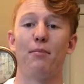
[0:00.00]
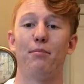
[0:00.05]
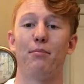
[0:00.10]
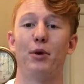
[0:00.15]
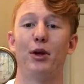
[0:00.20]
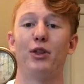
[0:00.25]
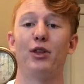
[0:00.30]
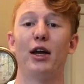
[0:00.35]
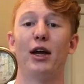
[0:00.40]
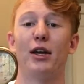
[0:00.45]

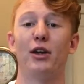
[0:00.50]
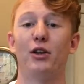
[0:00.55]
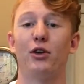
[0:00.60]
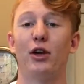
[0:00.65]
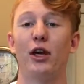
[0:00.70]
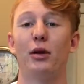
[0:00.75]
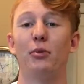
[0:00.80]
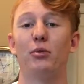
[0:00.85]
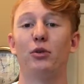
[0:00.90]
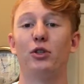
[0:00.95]
but then
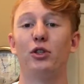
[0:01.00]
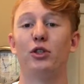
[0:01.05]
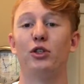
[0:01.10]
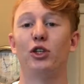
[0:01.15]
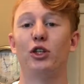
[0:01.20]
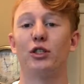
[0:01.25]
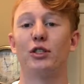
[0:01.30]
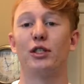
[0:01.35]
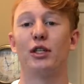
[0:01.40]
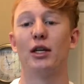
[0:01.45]
you're able to
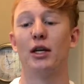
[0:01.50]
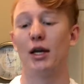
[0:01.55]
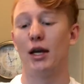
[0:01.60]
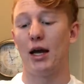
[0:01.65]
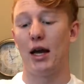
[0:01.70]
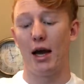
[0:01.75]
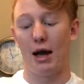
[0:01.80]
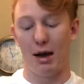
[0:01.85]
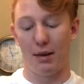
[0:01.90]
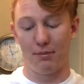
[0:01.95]
just
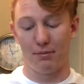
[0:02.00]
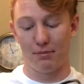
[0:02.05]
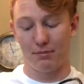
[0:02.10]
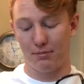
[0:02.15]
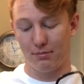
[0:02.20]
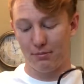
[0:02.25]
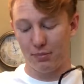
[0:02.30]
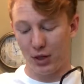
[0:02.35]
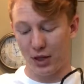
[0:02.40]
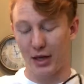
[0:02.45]

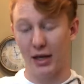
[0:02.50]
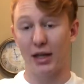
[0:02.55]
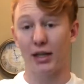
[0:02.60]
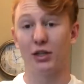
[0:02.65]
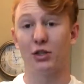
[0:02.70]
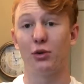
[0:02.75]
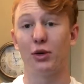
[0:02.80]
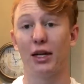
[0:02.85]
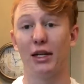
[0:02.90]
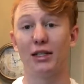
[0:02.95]
plug it
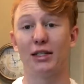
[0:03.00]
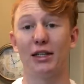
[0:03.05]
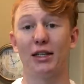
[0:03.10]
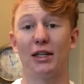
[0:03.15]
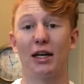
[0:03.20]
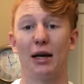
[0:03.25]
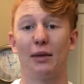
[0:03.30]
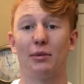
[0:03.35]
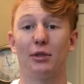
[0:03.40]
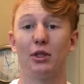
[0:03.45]
into an AC
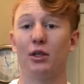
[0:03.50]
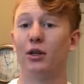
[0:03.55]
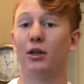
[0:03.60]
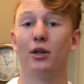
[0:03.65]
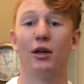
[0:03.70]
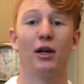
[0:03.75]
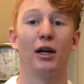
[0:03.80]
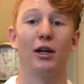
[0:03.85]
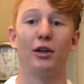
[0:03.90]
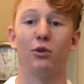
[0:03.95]
adapter
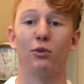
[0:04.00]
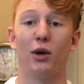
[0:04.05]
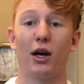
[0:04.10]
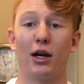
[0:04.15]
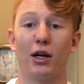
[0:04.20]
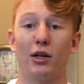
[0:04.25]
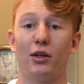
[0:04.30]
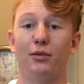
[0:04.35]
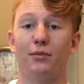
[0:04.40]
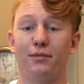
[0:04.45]
and you're
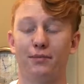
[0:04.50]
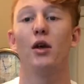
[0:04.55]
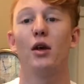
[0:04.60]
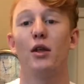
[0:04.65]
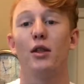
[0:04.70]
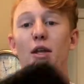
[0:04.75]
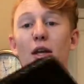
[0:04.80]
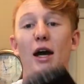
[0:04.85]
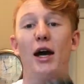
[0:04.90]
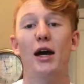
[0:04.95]
rocking.
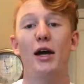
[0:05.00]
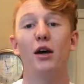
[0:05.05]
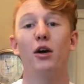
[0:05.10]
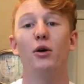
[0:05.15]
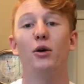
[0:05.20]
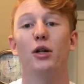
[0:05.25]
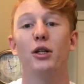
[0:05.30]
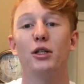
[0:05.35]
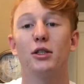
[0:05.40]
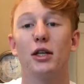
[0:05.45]
The
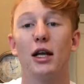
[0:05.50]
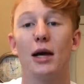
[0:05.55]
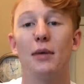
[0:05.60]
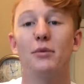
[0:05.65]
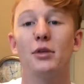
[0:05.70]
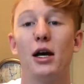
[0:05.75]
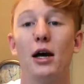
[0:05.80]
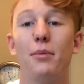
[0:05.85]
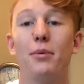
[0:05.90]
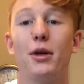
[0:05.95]
I/O on this
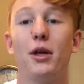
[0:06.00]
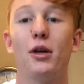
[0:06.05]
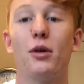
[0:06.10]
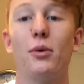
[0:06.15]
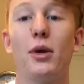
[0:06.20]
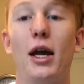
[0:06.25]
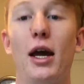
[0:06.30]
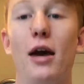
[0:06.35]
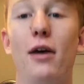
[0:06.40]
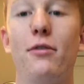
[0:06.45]
laptop, here
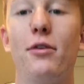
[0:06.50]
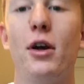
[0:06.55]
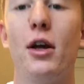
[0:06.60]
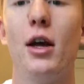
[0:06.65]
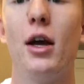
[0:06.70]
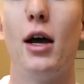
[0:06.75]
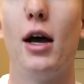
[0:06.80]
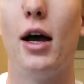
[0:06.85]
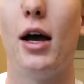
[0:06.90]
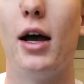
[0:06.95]
we have
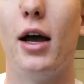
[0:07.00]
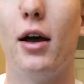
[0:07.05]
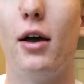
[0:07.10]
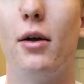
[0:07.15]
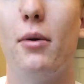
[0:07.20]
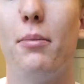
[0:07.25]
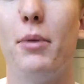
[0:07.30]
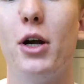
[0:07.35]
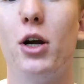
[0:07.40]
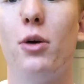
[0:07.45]

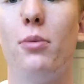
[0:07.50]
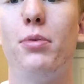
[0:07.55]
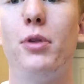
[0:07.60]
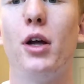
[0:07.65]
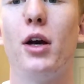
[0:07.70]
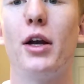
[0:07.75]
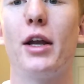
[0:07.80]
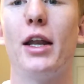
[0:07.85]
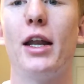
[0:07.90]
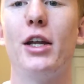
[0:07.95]
a barrel
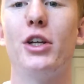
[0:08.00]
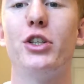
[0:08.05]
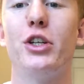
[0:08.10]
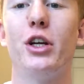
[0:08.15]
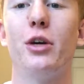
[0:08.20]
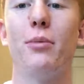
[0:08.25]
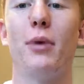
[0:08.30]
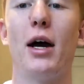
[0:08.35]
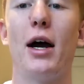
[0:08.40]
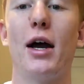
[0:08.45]
plug, an
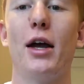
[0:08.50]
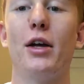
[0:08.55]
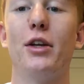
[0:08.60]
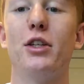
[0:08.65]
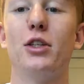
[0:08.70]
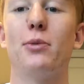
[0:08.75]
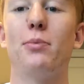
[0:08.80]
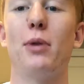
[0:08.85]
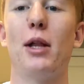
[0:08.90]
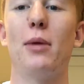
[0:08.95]
HDMI, a
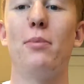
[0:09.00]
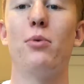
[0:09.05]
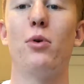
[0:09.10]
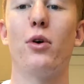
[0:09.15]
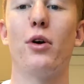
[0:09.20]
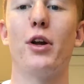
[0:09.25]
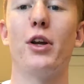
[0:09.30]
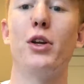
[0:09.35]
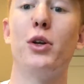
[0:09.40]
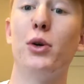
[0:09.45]
display
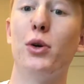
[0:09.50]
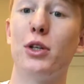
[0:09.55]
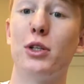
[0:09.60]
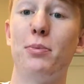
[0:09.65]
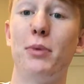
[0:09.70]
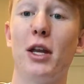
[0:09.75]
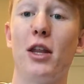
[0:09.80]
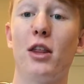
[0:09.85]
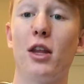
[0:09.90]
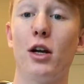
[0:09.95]
port,
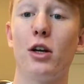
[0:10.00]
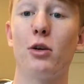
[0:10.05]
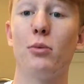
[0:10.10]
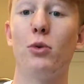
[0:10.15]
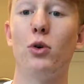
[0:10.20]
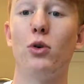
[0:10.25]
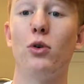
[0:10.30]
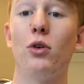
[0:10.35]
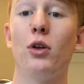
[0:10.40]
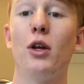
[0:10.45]
USB
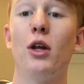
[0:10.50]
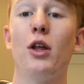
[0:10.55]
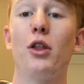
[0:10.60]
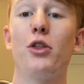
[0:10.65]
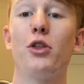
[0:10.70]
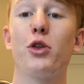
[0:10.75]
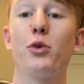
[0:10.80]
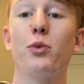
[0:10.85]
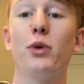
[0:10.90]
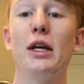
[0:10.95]
Thunderbolt
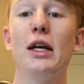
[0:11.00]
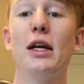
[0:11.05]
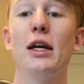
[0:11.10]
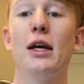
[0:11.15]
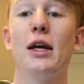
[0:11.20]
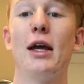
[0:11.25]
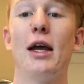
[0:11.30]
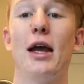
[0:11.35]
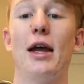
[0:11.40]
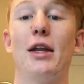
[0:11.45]

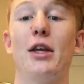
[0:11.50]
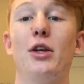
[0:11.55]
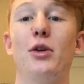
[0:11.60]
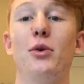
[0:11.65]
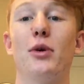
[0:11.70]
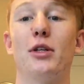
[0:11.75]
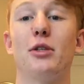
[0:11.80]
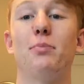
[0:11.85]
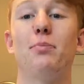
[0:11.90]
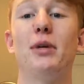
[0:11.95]
3, and a
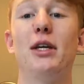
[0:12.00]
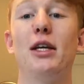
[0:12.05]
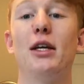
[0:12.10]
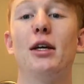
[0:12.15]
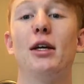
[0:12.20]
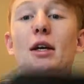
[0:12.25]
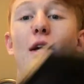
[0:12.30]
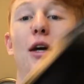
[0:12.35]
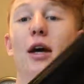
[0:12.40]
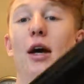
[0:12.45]

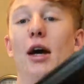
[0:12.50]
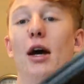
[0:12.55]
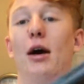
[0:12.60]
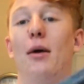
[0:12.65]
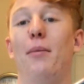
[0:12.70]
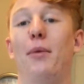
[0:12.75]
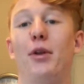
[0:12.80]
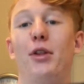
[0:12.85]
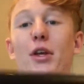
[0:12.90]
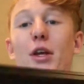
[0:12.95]
USB.
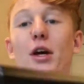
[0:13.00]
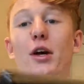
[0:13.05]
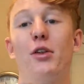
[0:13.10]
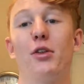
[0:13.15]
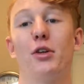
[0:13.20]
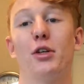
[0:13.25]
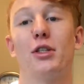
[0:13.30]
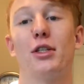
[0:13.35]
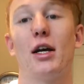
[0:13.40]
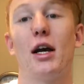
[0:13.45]
On the
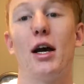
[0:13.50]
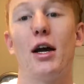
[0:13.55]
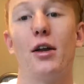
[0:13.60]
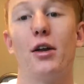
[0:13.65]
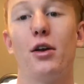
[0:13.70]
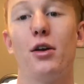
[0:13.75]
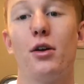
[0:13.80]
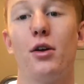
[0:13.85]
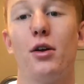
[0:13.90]
other side,